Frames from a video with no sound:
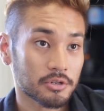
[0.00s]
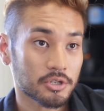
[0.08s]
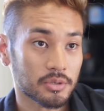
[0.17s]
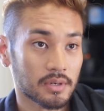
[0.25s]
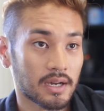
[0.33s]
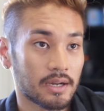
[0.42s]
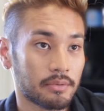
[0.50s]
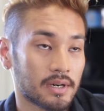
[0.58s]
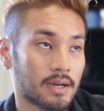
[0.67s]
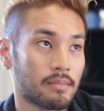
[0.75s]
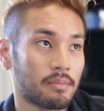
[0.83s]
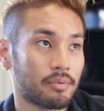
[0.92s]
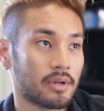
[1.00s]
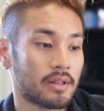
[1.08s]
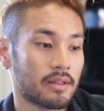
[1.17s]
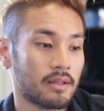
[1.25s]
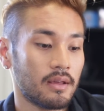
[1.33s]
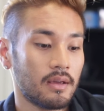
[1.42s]
shoot, I would come up with
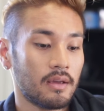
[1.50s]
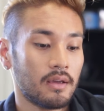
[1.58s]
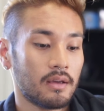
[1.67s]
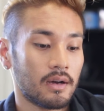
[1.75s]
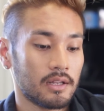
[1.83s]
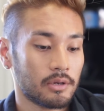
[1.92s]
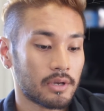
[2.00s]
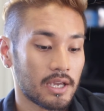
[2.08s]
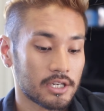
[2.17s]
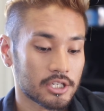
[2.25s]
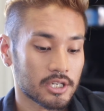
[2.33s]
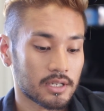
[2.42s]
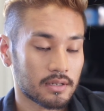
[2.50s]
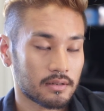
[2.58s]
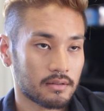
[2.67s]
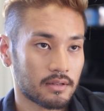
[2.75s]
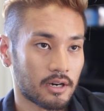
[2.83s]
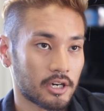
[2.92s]
a
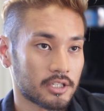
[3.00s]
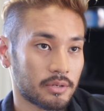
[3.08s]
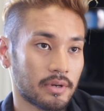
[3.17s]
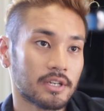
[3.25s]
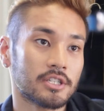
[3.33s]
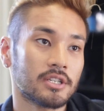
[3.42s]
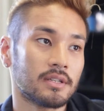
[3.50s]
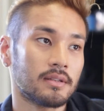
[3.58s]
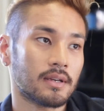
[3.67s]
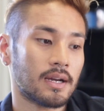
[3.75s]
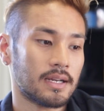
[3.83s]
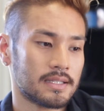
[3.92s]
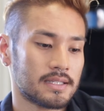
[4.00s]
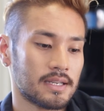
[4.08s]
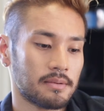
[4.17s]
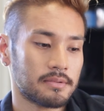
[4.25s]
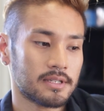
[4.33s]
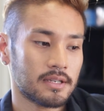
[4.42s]
location, the art direction, the
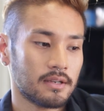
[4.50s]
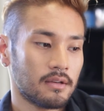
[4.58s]
concept,